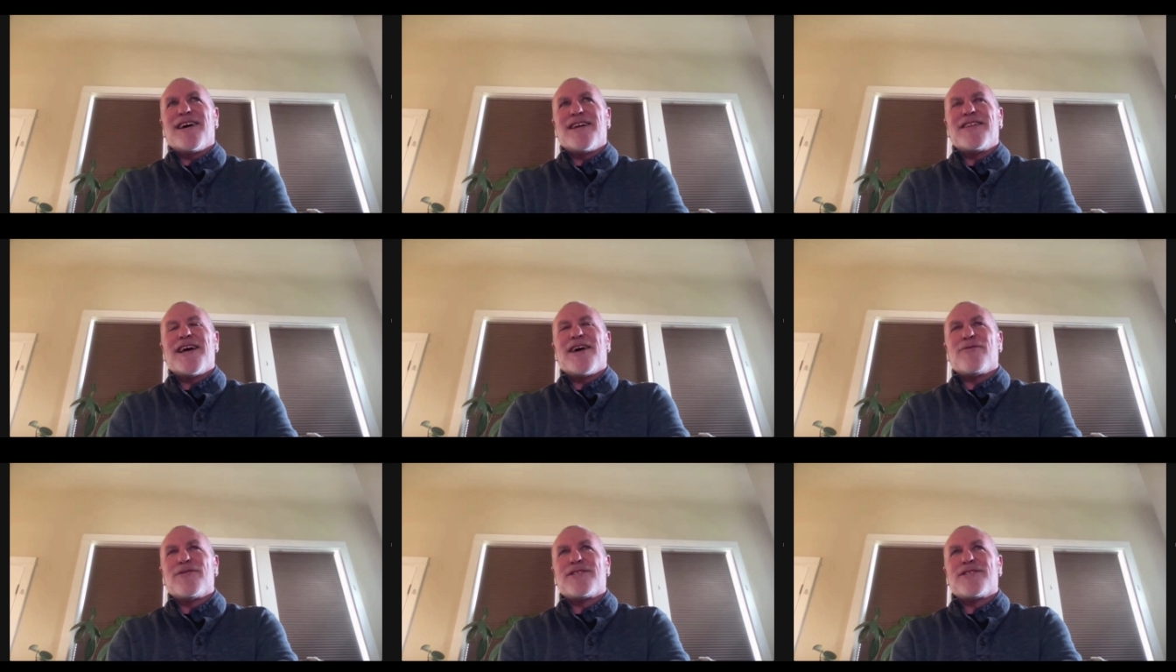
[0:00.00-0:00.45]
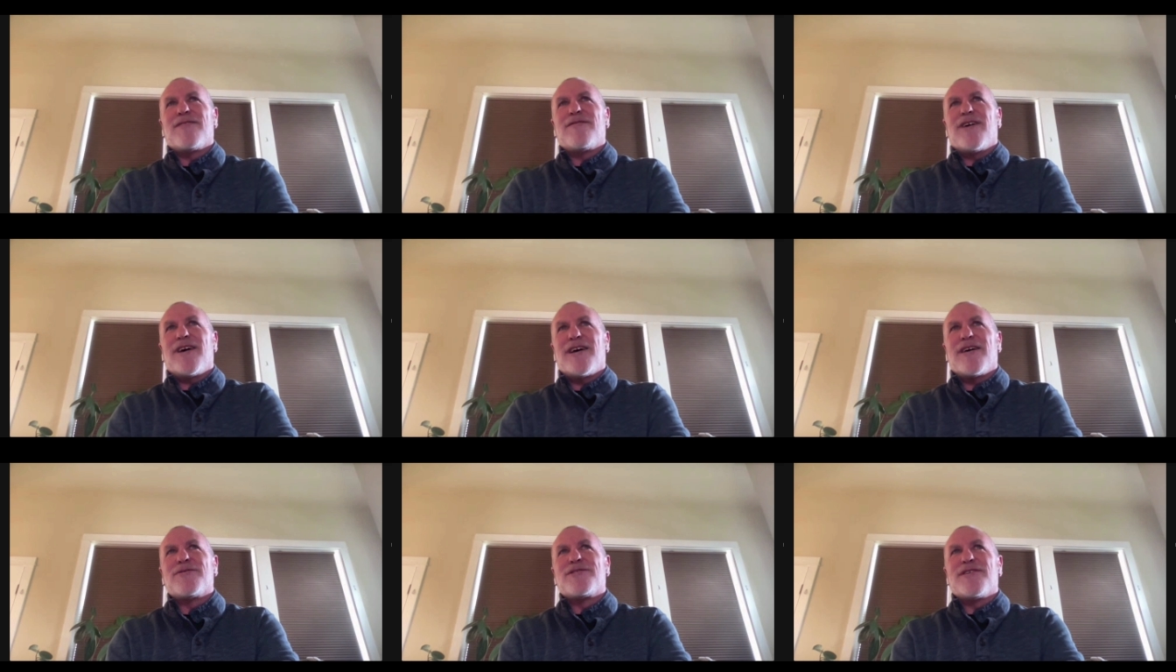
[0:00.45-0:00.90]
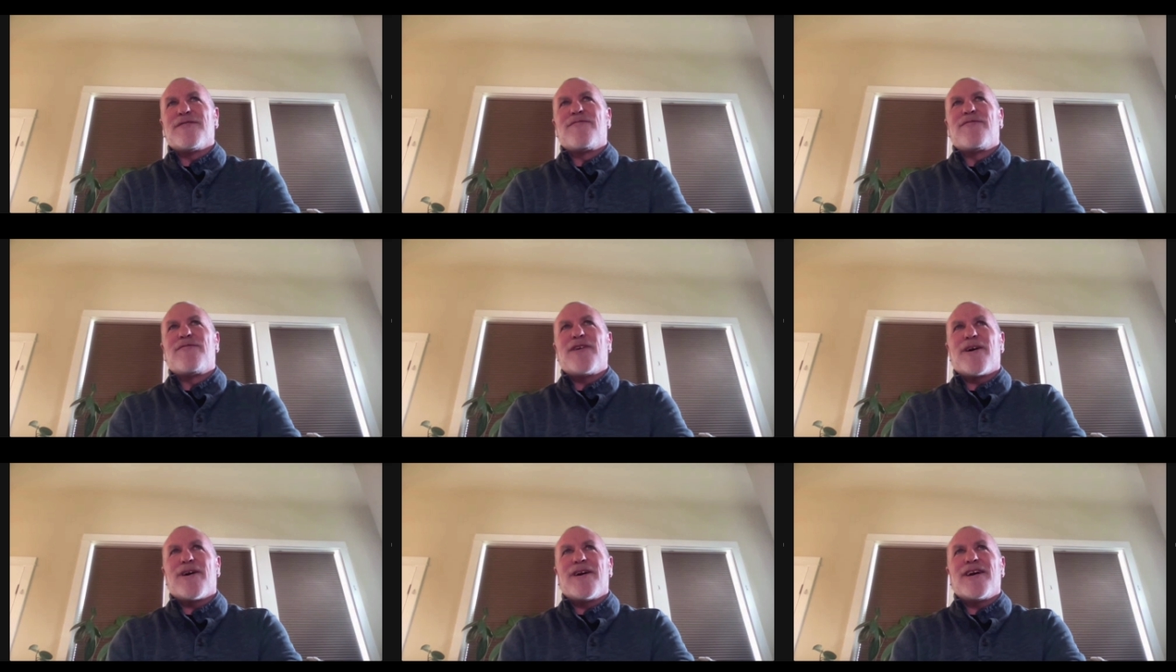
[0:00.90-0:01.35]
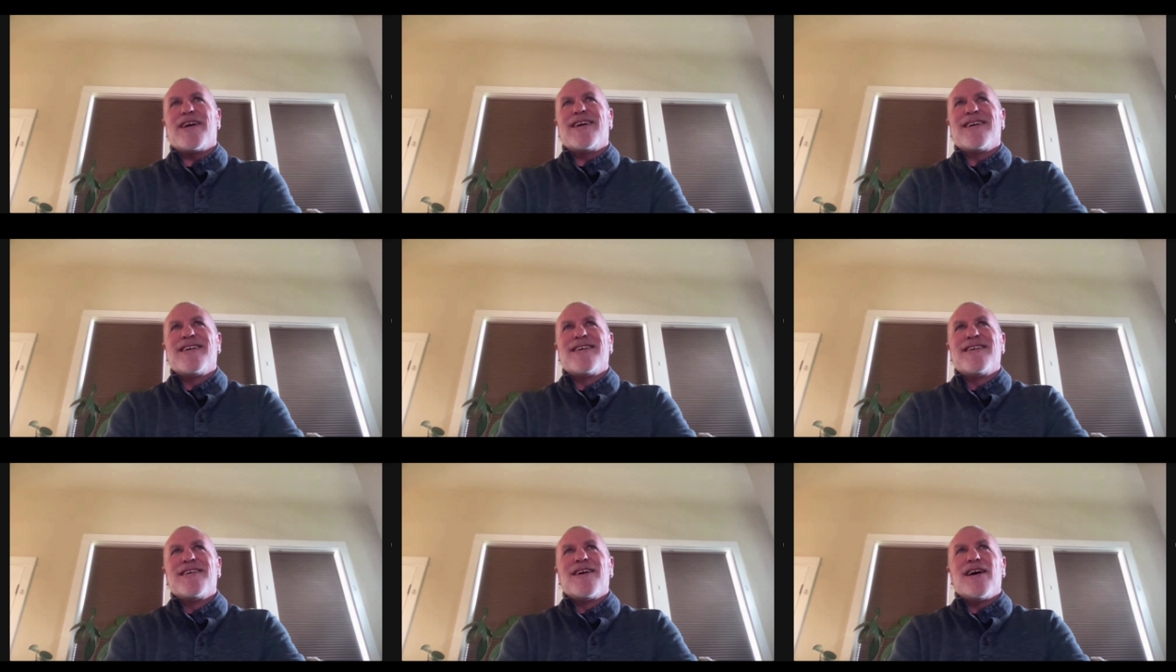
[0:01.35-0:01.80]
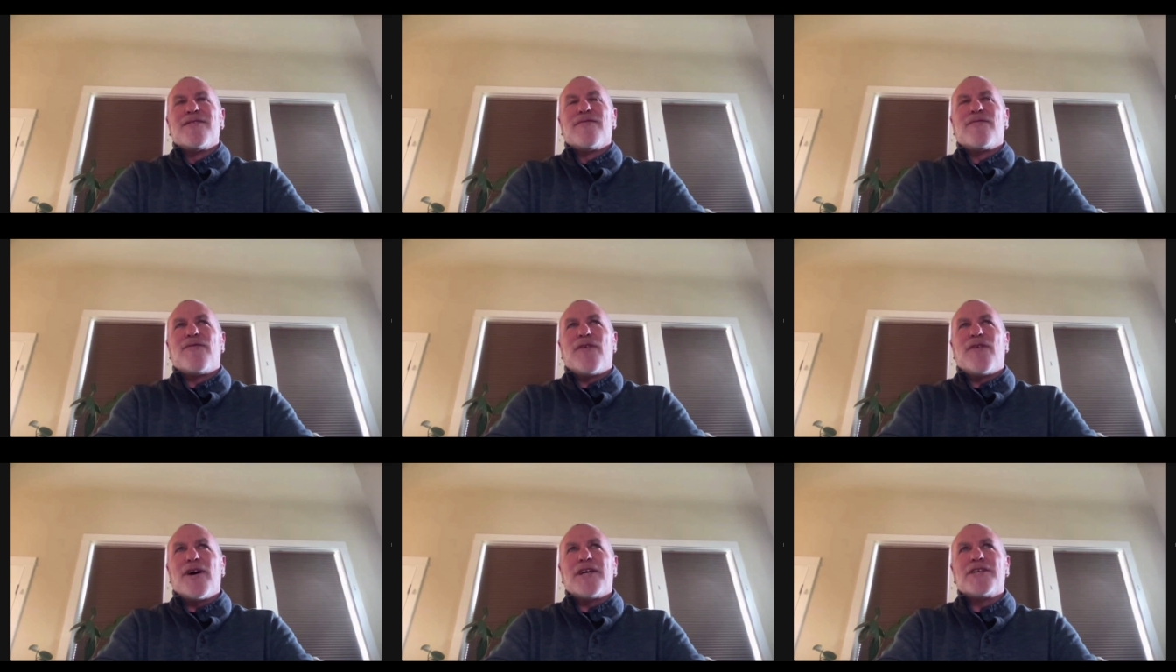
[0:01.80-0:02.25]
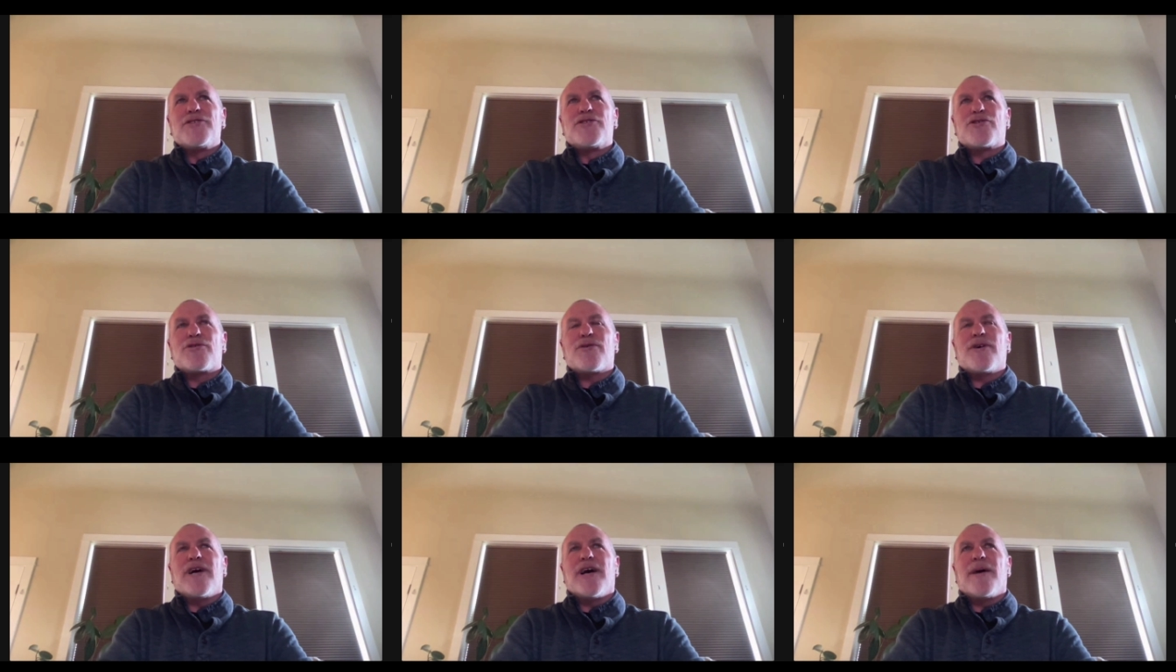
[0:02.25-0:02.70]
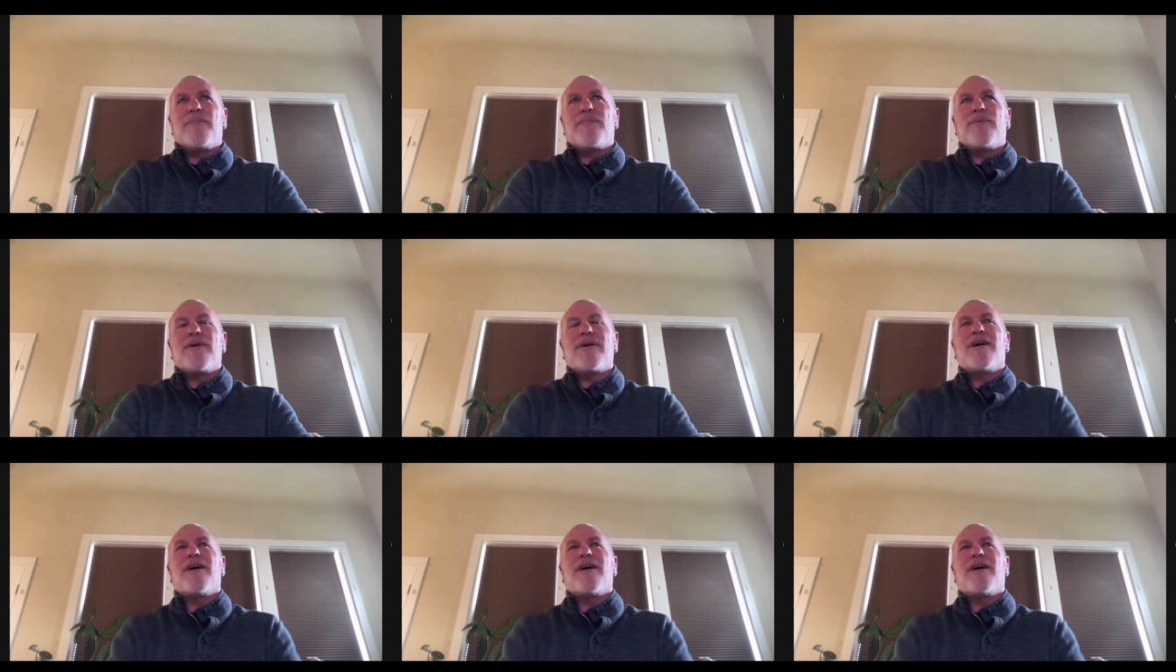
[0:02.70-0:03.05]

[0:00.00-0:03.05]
that was a very fun trip.